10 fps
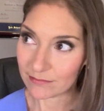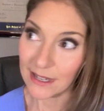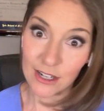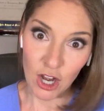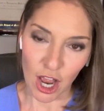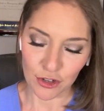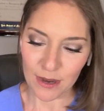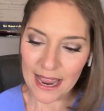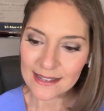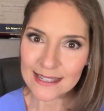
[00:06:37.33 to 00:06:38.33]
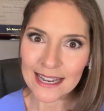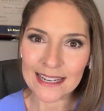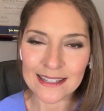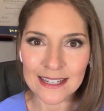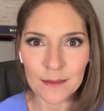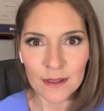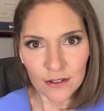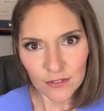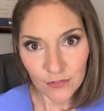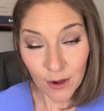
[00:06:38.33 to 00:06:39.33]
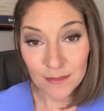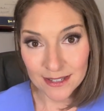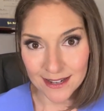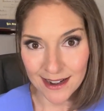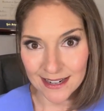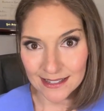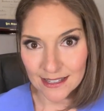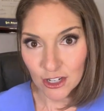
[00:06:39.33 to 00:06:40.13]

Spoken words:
in a contrast, it seemed that from studies,